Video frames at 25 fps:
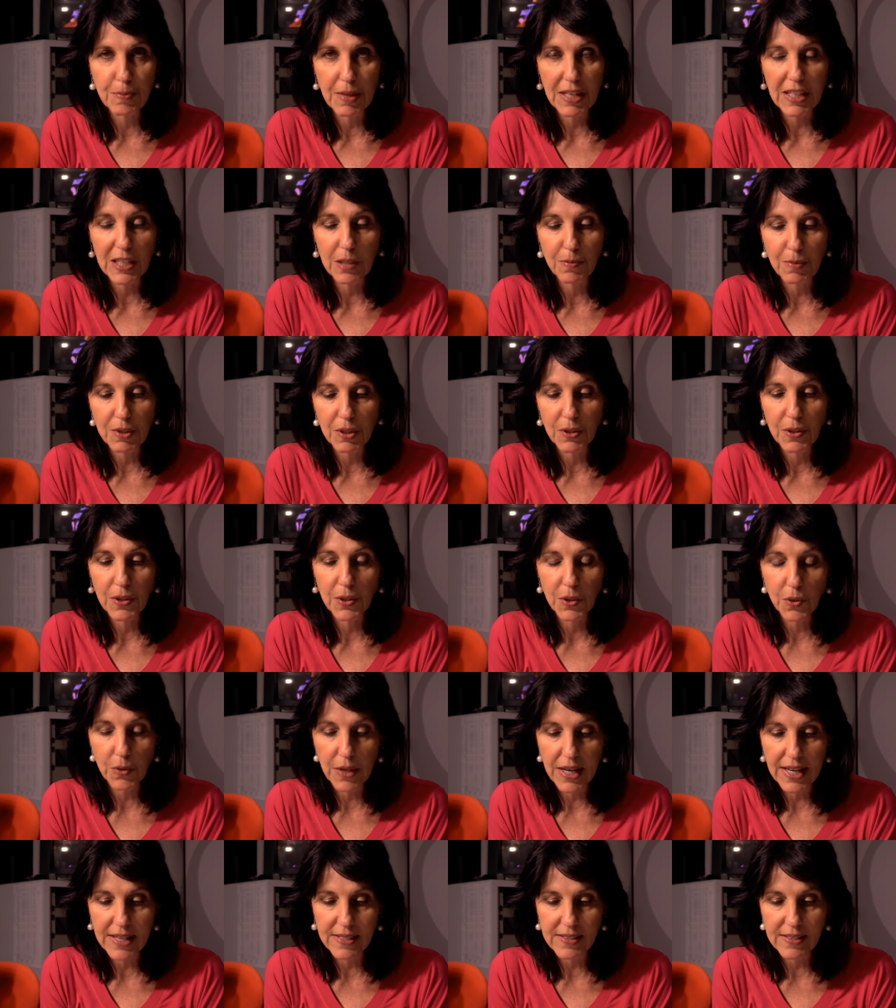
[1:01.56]
making me go
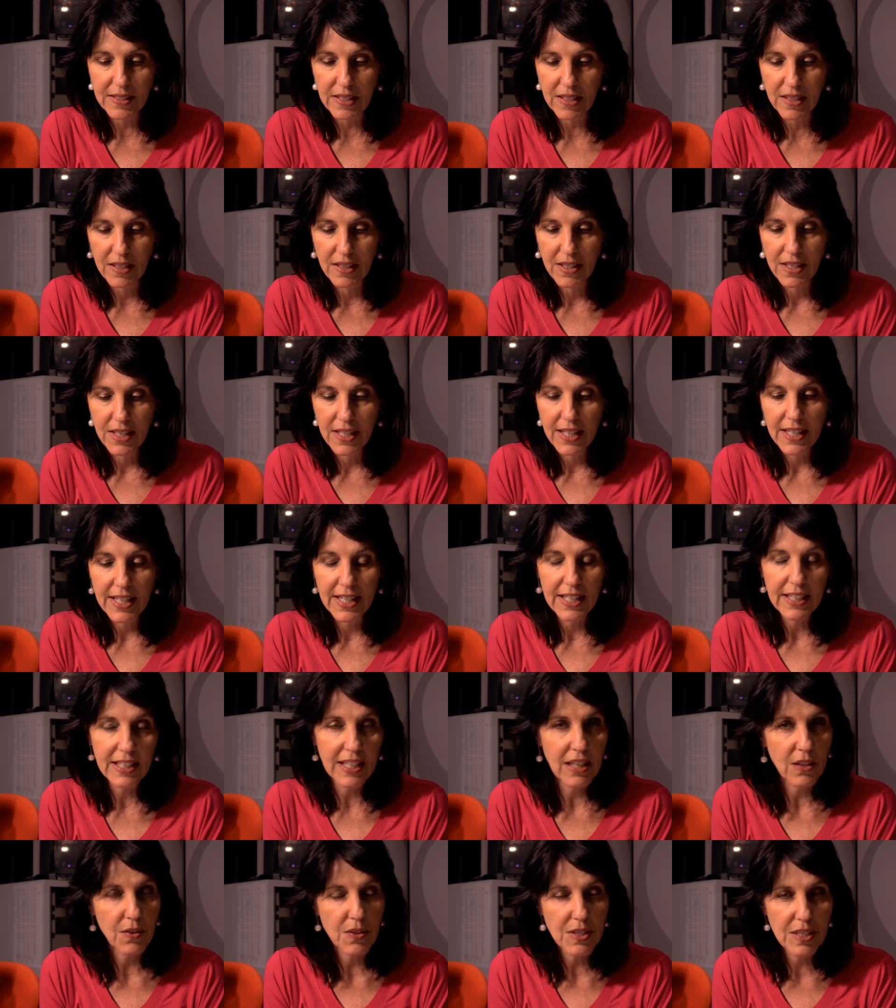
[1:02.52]
crazy.
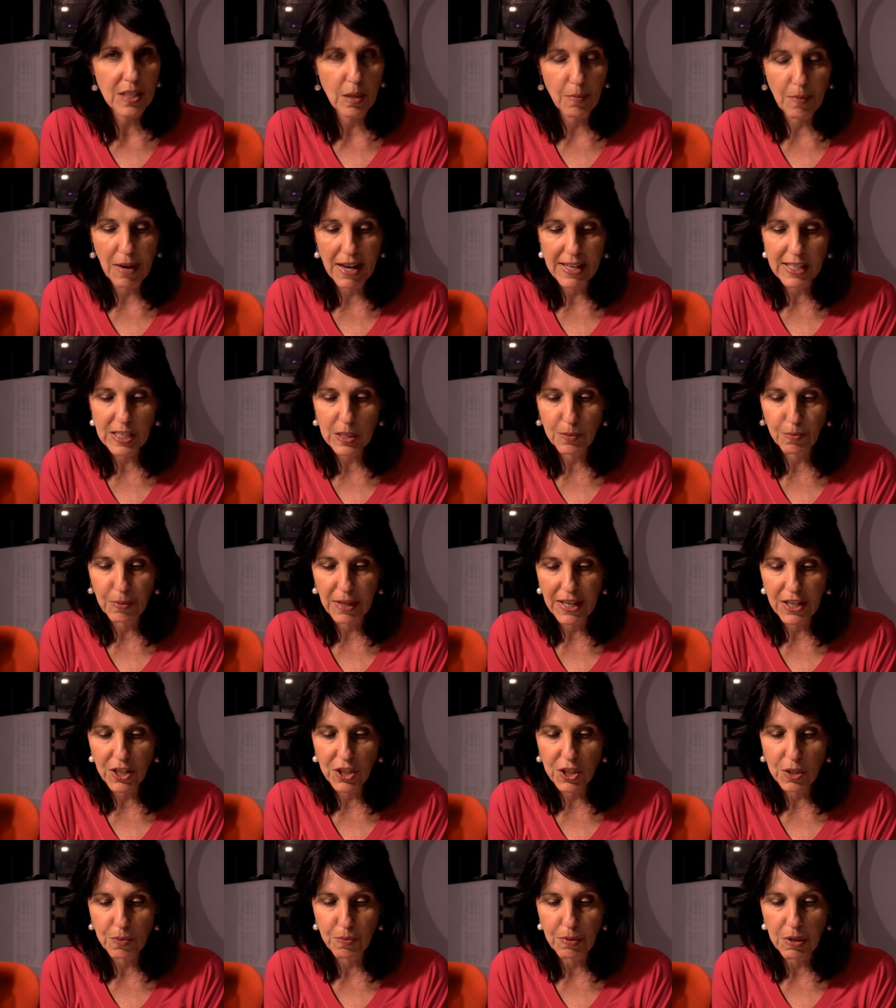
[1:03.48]
Can you somehow
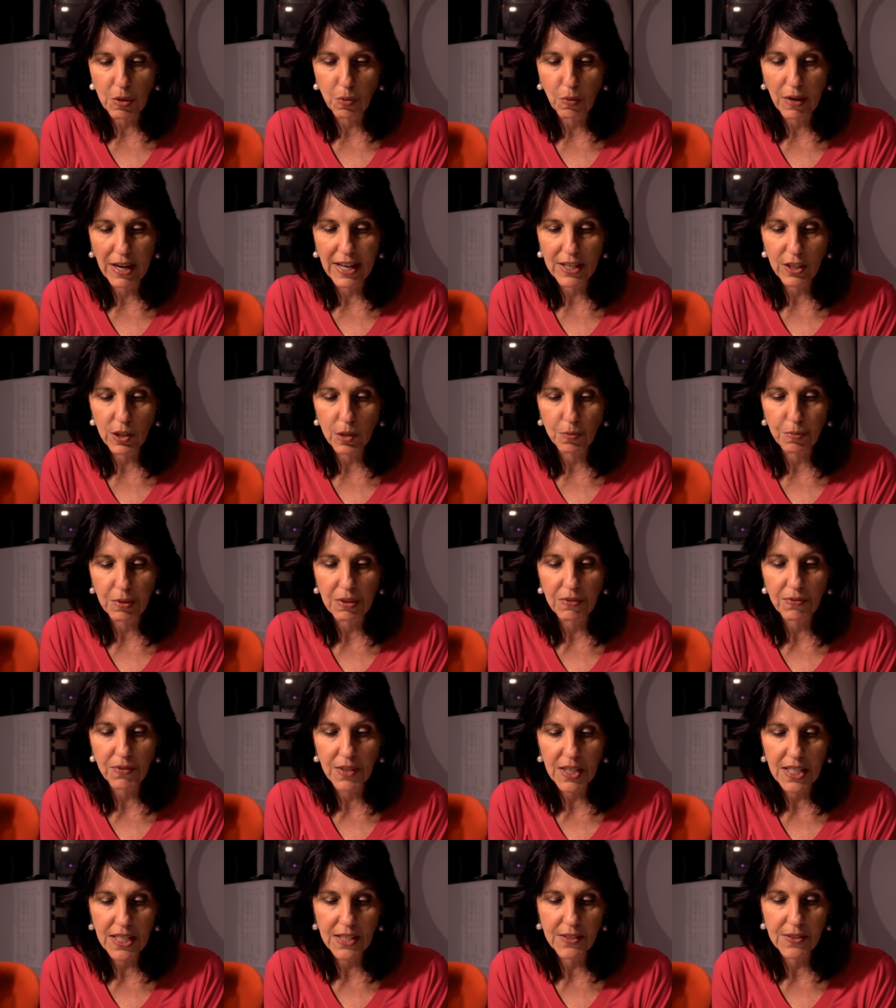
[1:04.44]
explain to me why I could be
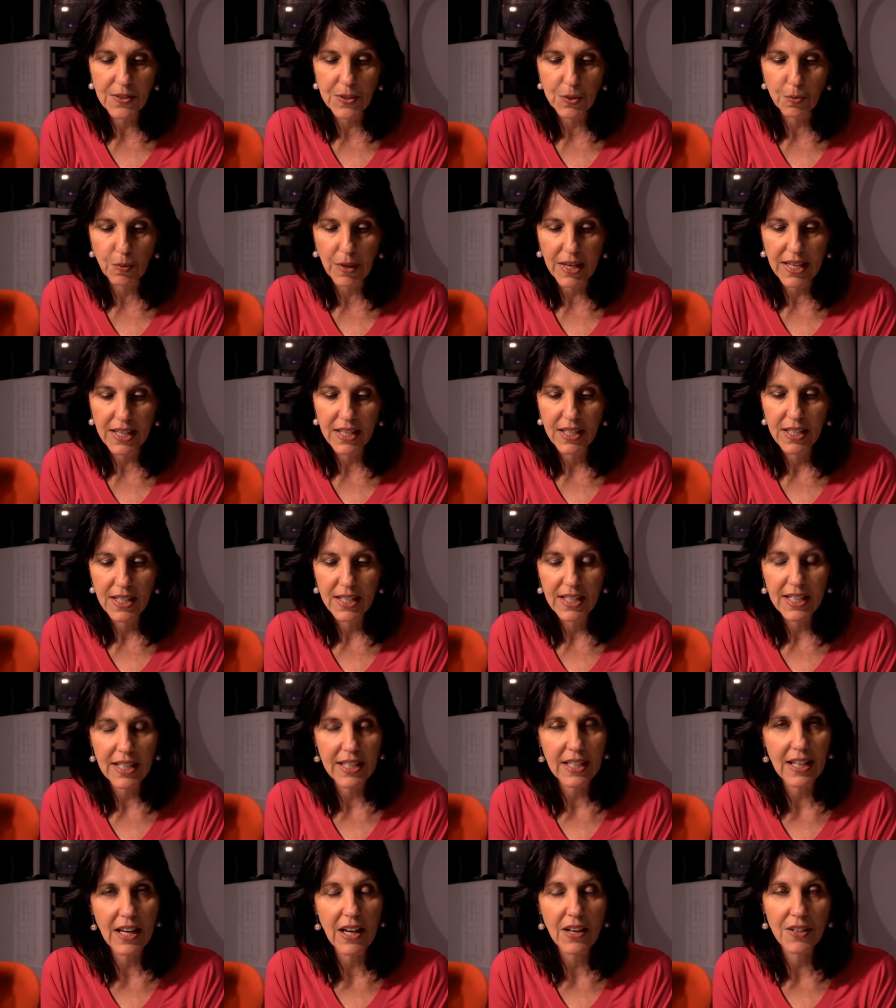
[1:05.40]
feeling this way
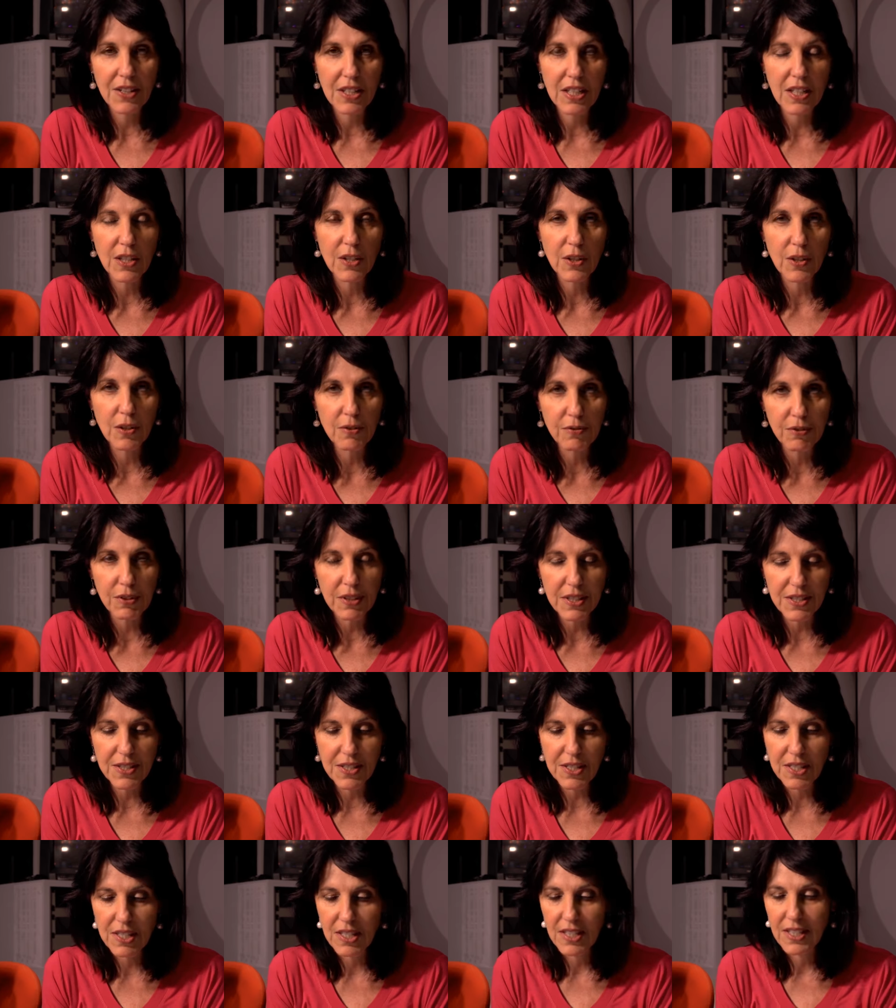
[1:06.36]
and how to get over
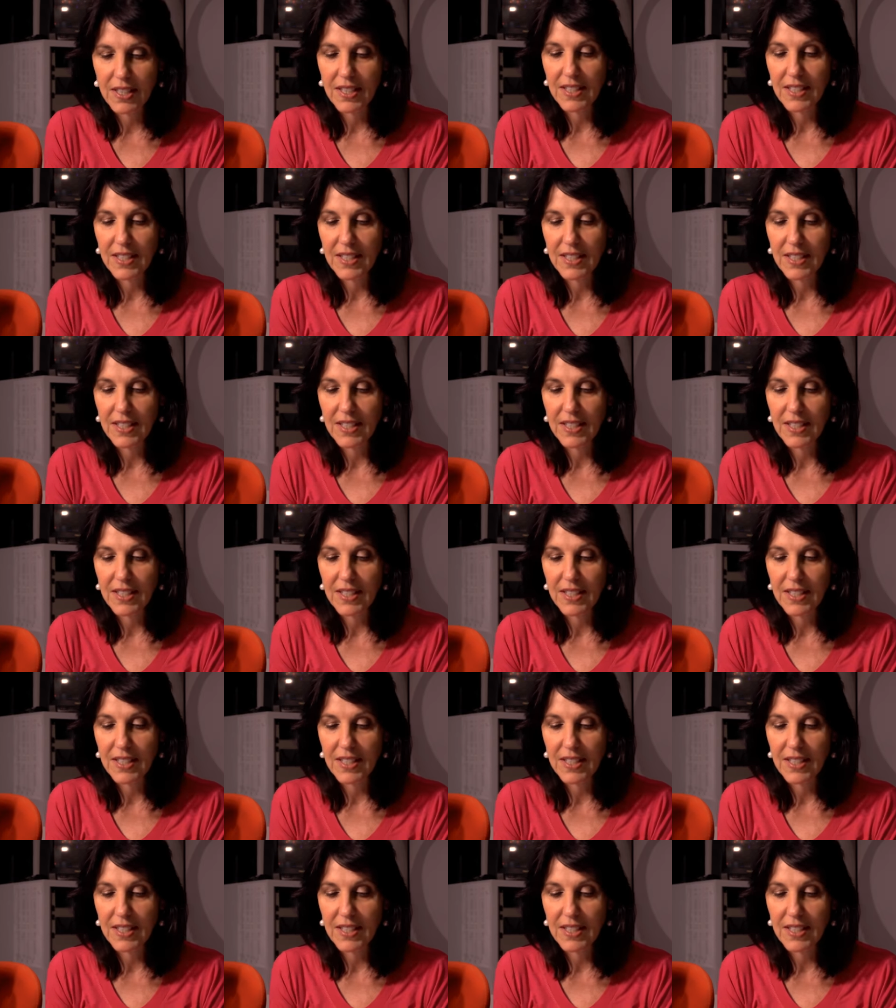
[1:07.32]
it?